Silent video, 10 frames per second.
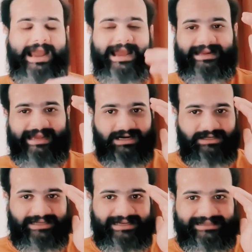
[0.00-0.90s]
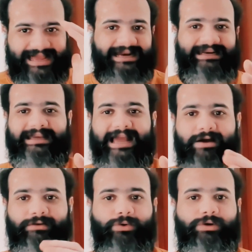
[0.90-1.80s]
And here's exactly
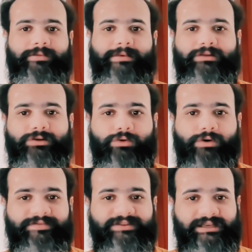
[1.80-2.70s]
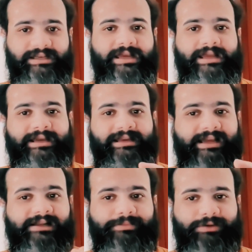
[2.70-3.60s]
how knowing about the OFC can
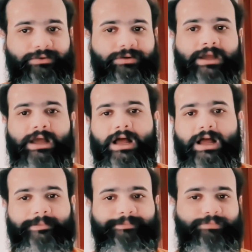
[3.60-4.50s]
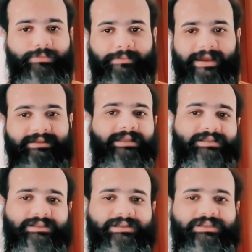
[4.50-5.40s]
help you make
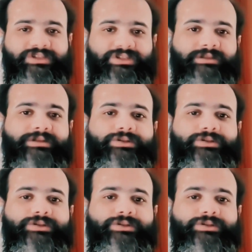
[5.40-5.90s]
this decision.